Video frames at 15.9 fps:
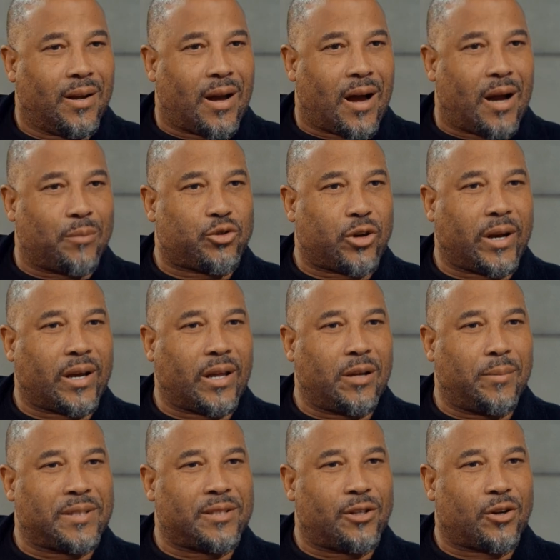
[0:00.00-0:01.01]
I'm trying to get the
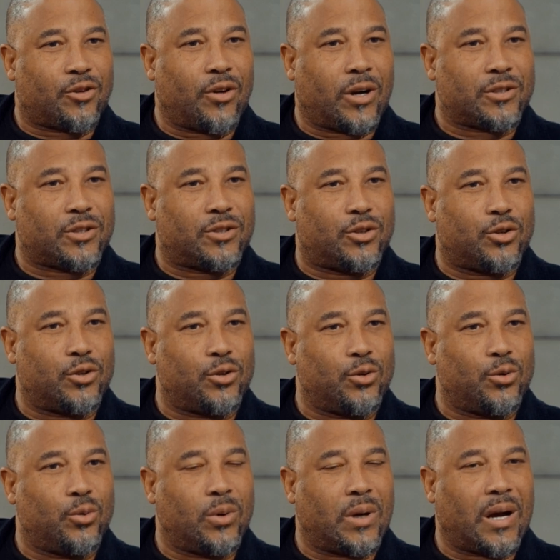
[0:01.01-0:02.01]
message across
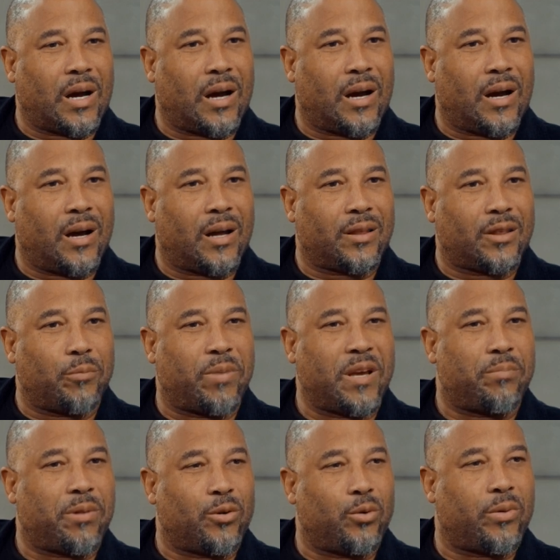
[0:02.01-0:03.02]
to the
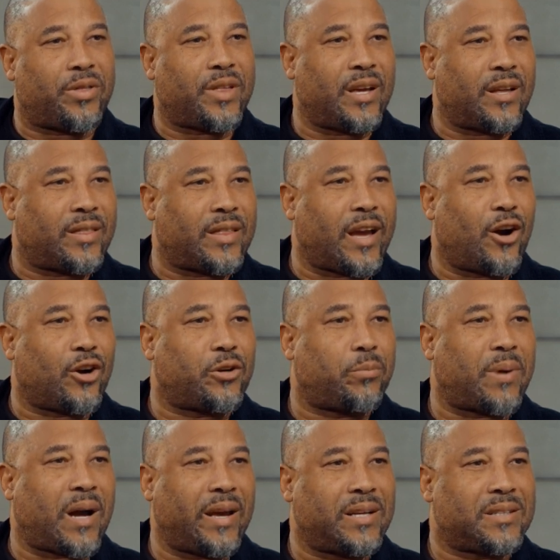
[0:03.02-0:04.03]
people who think they aren't
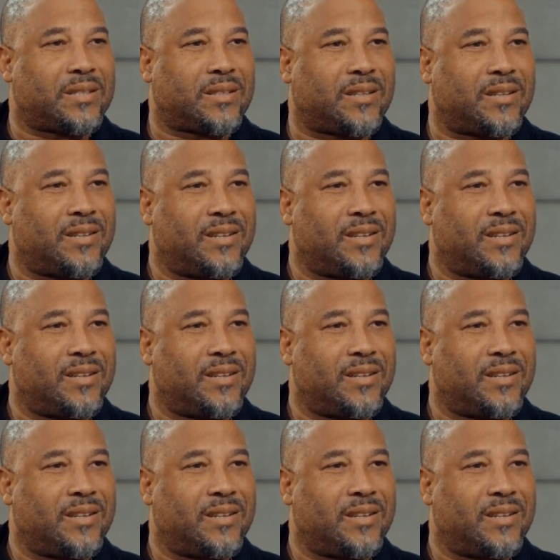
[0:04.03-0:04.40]
biased,